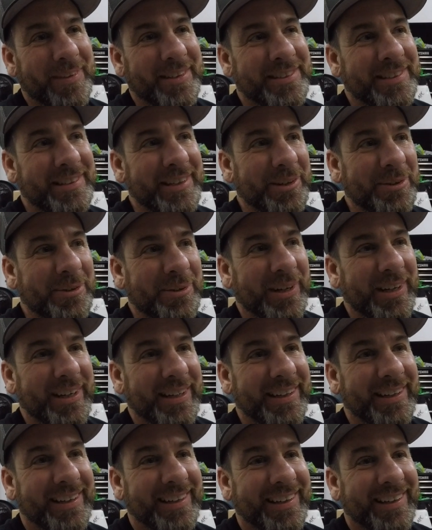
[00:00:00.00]
so
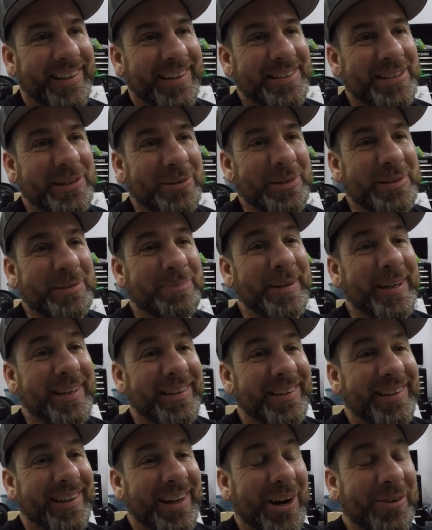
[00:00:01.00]
uh, so it's
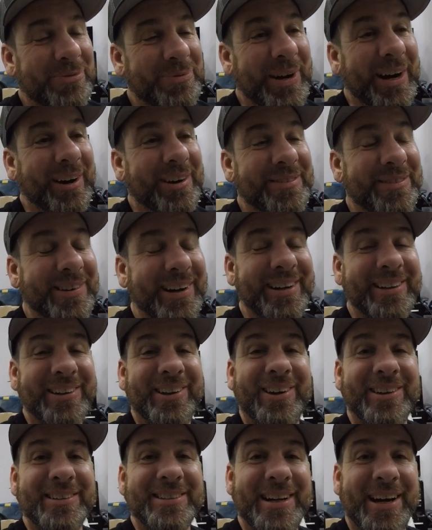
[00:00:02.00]
been a very, very
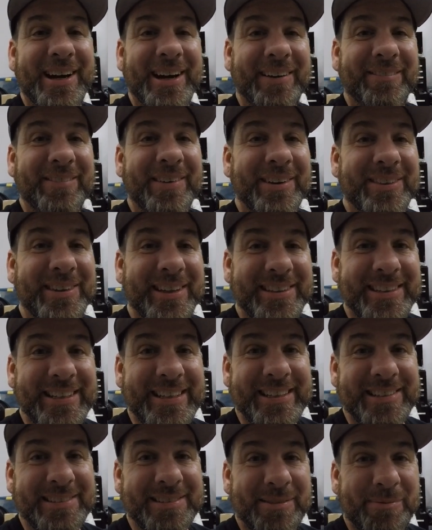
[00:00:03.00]
long time that
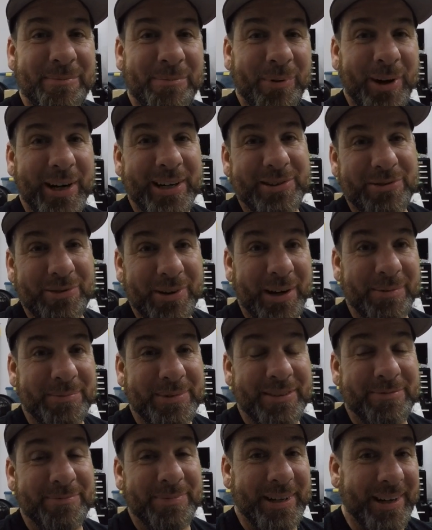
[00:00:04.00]
these brake drums
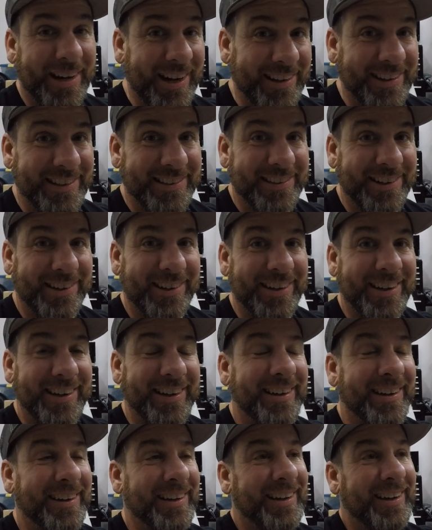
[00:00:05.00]
have been on this
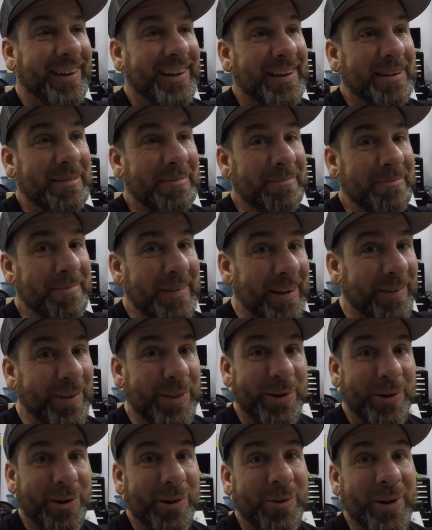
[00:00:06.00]
car. Maybe
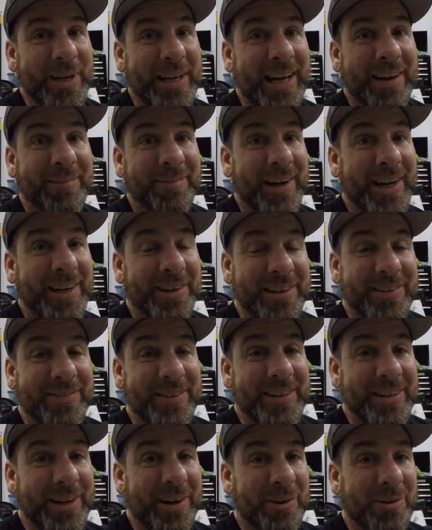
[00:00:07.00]
they're OEM, I don't
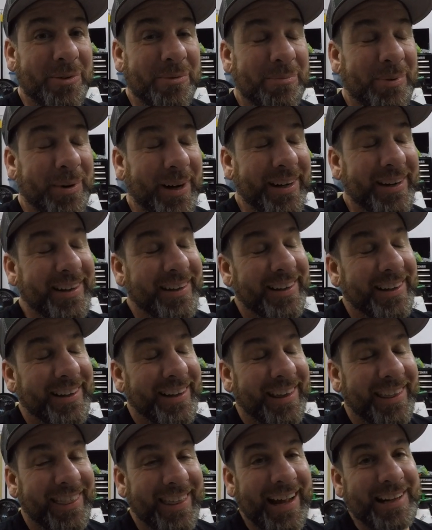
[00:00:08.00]
even know, but
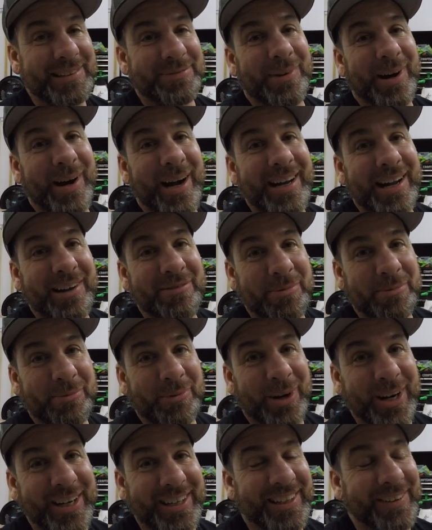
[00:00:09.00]
that's why I've been
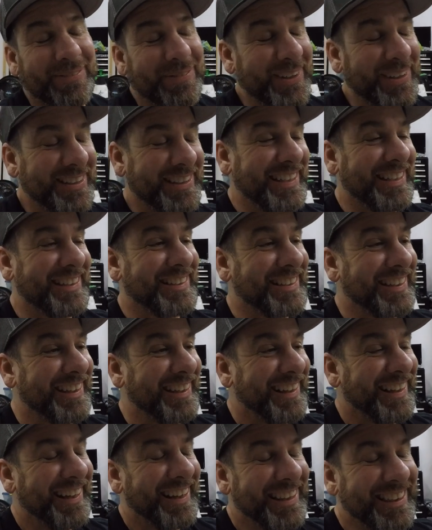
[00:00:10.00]
wanting to put these
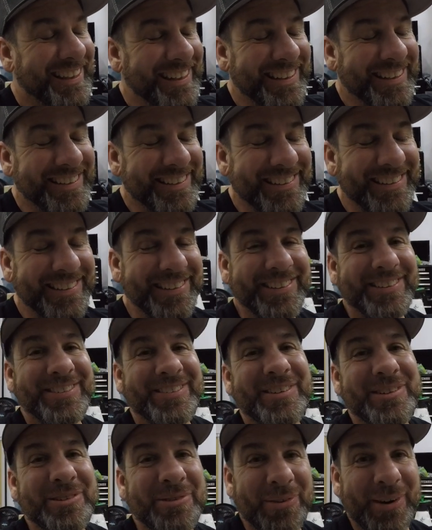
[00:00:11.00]
these
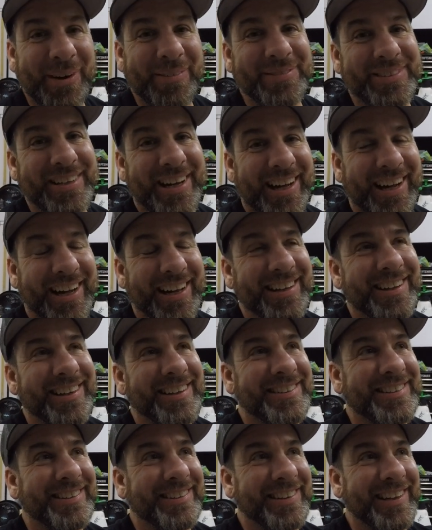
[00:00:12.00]
new drums on
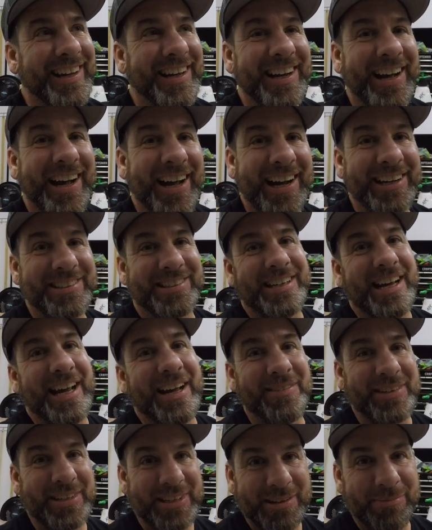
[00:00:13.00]
so that I actually
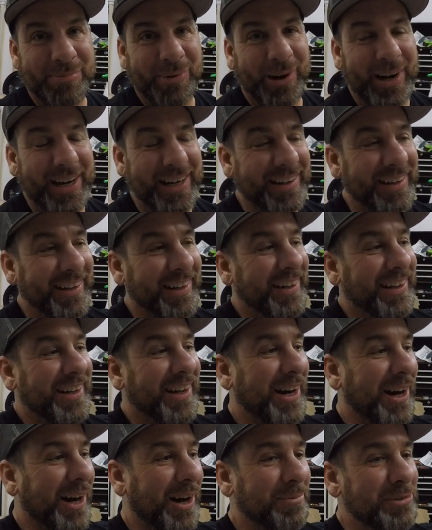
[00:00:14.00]
have an e-brake.
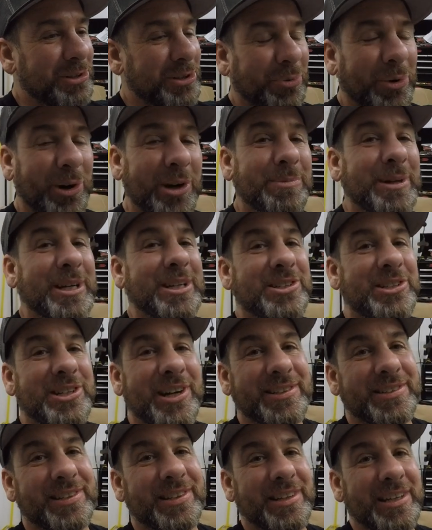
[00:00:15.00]
Um, so we're going to be
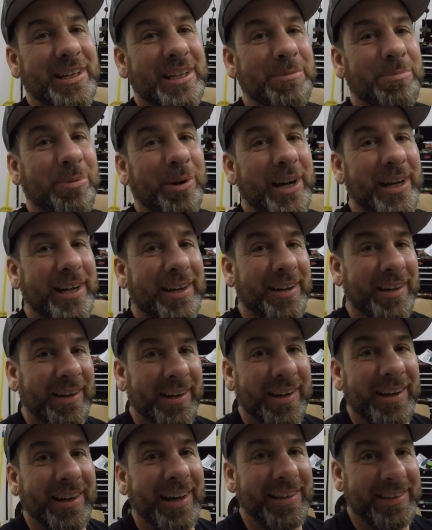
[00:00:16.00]
adjusting the e-brake
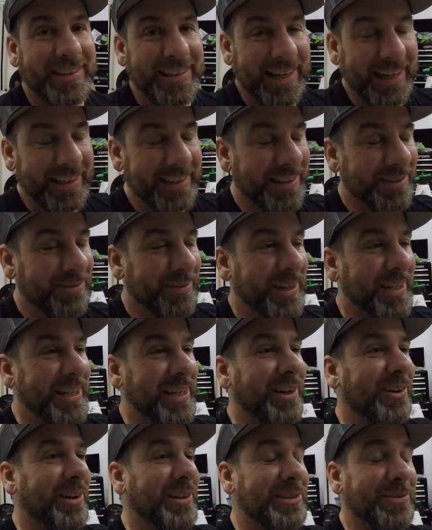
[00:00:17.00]
at the end of the
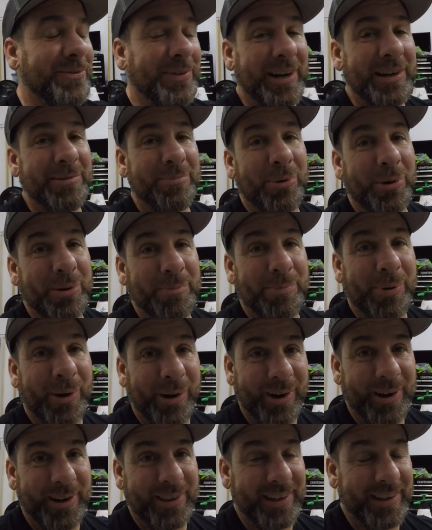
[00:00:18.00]
video, and it's a very important
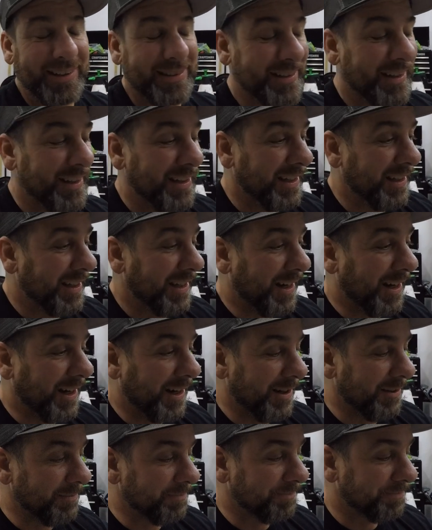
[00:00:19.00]
part of this.
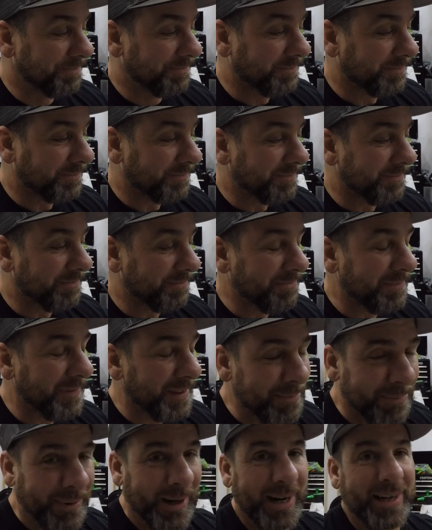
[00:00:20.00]
Um,
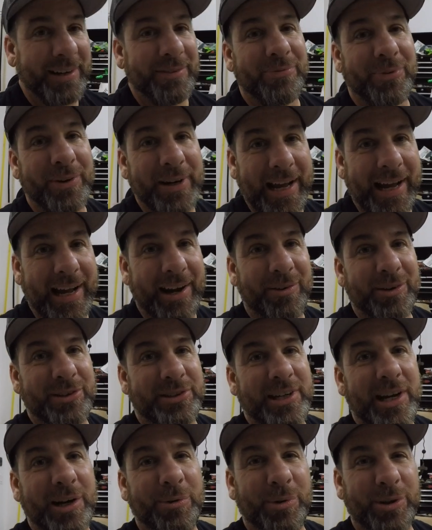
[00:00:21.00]
but for now, I just
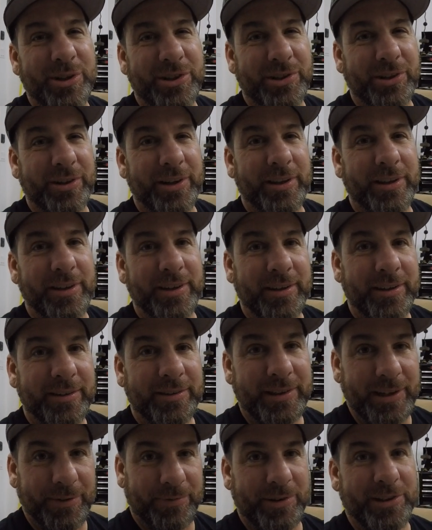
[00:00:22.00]
kind of want to show you the
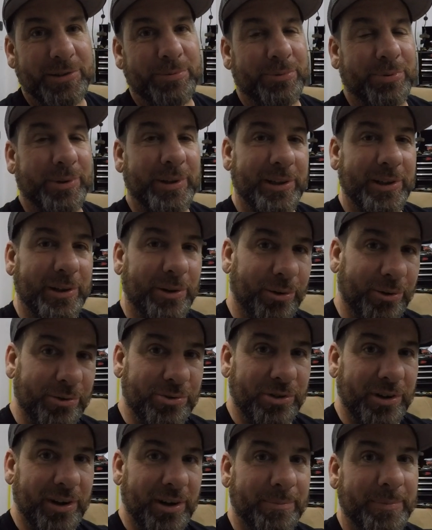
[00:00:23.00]
difference between the old
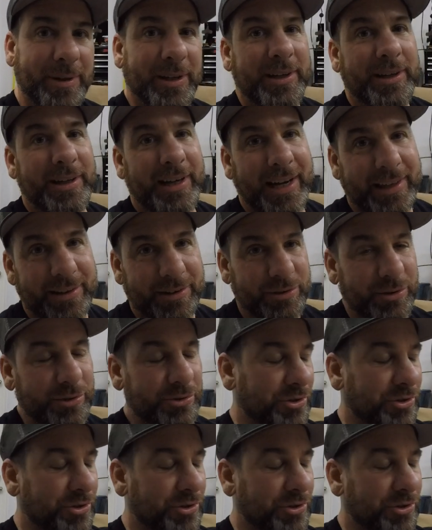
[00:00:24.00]
drum and the new